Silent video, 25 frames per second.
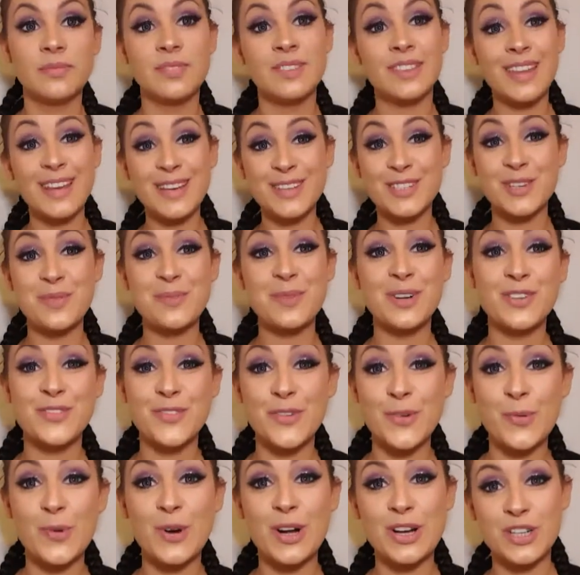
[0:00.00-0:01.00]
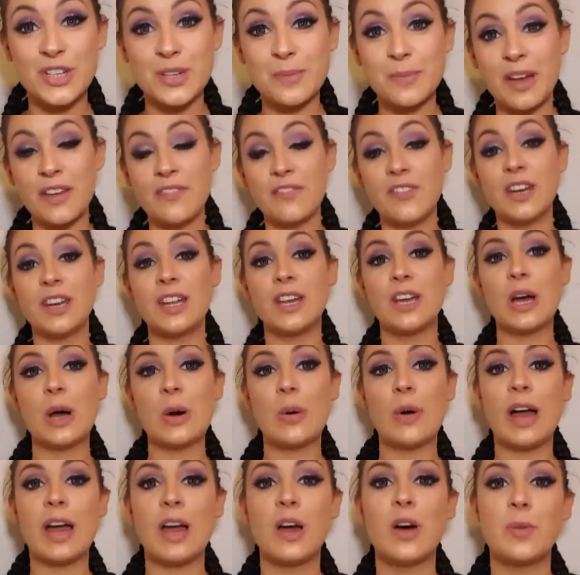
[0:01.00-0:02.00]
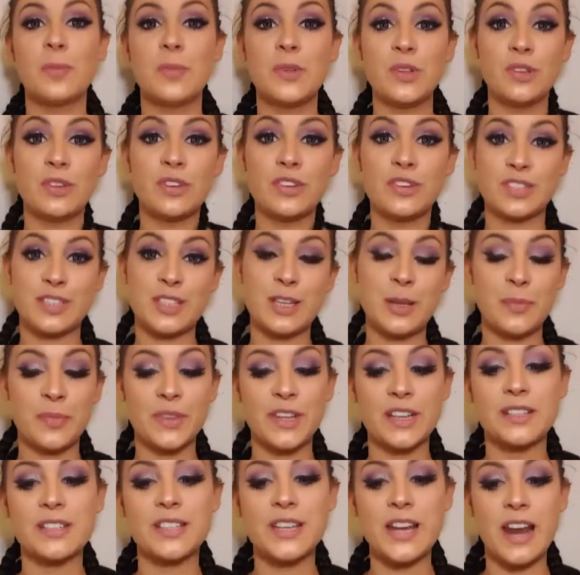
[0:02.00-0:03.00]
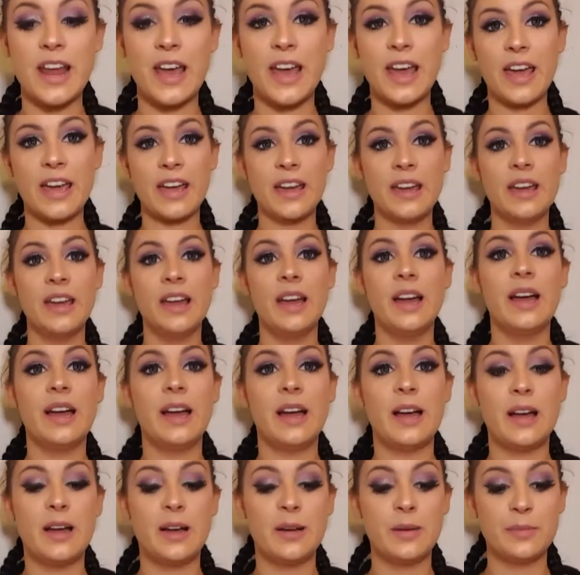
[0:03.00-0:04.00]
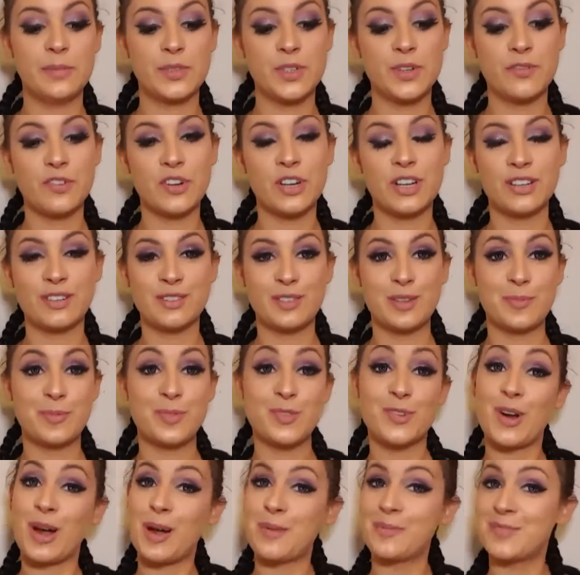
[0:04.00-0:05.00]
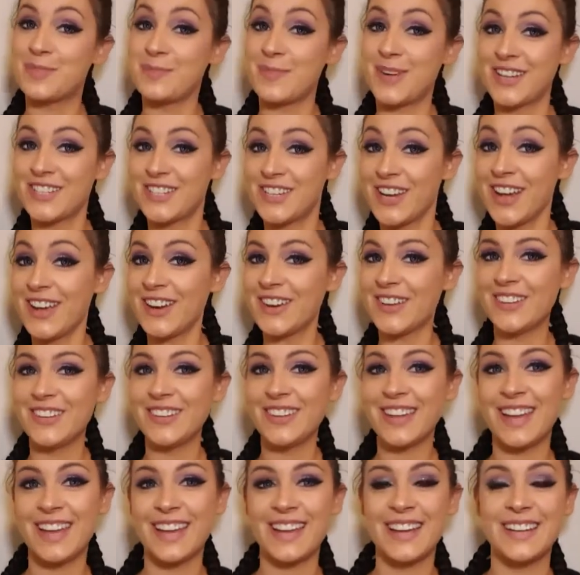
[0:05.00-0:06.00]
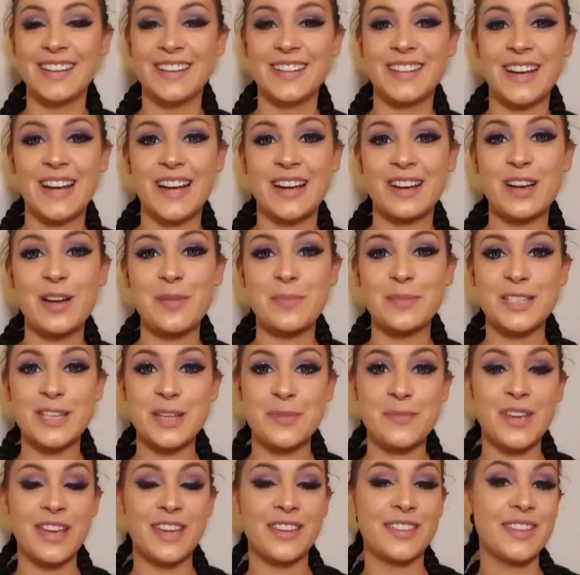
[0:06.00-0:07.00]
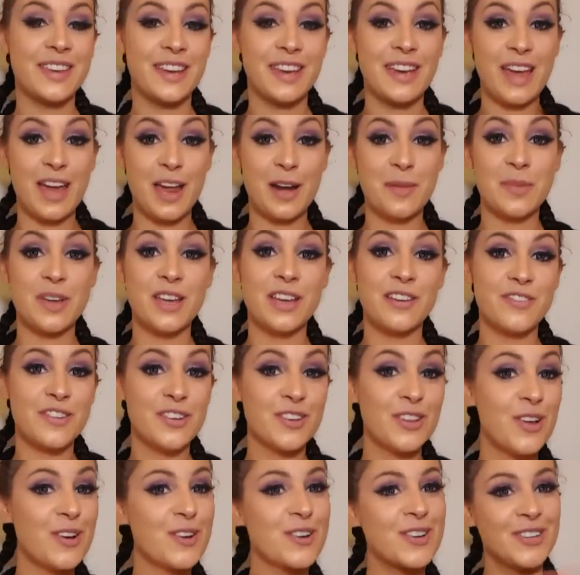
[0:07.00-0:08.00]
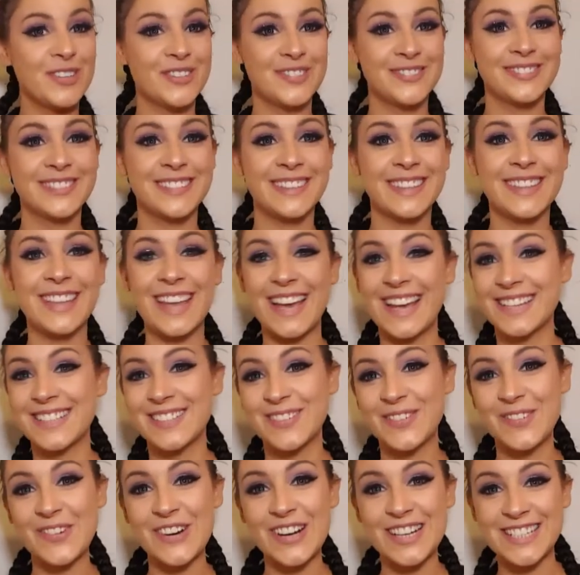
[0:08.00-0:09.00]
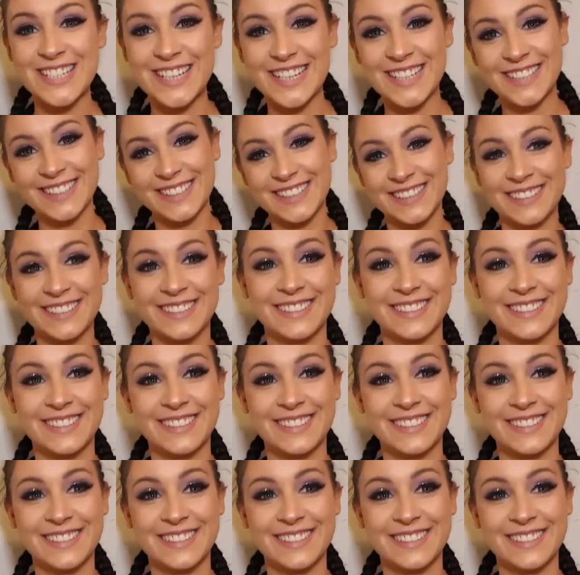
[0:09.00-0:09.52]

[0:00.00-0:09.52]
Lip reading: Thanks so much for watching my video. I hope you learned something today. Don't forget to subscribe to my channel and come see me at the Academy if you're local. Thanks for watching.